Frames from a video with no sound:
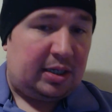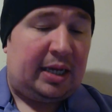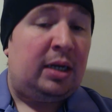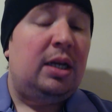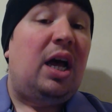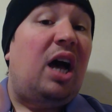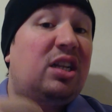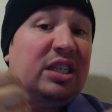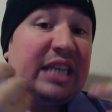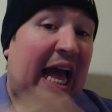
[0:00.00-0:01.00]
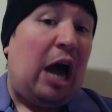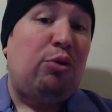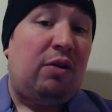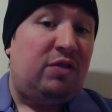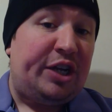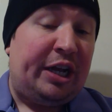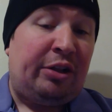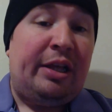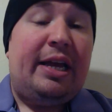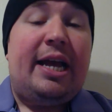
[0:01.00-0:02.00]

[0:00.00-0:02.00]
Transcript: again until he's out of jail.